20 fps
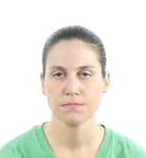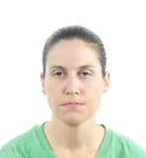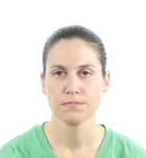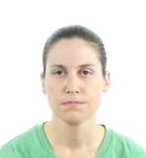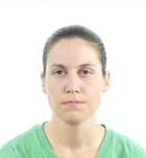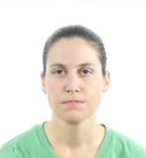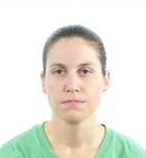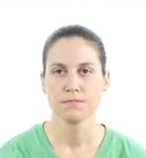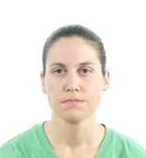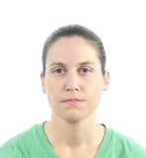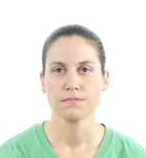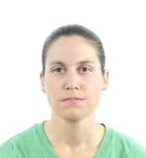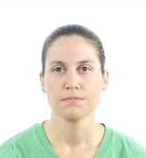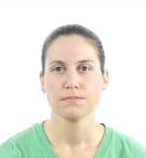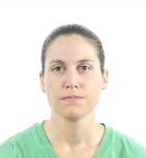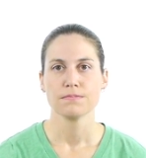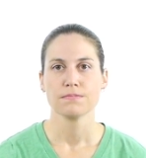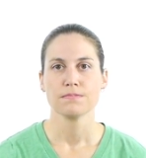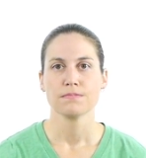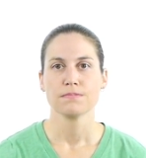
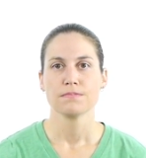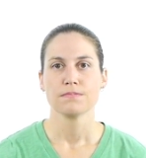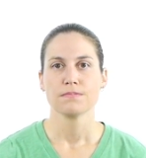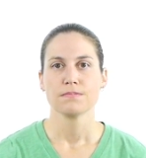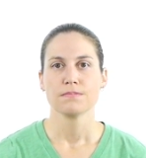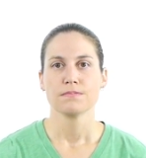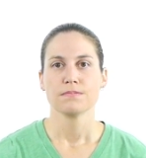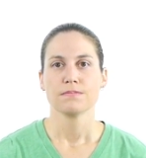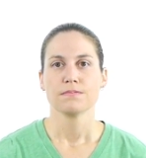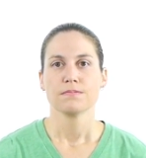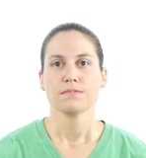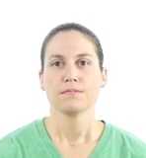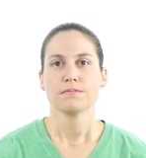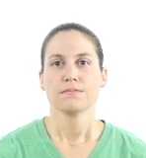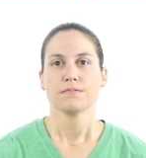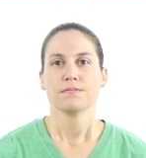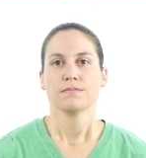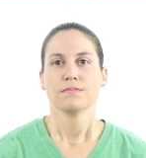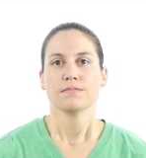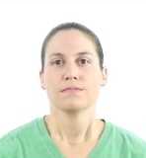
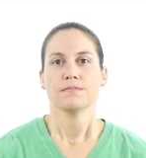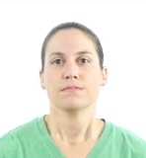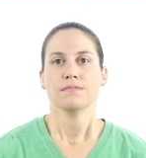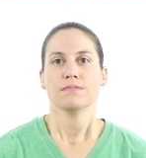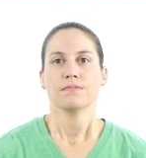Nothing is said.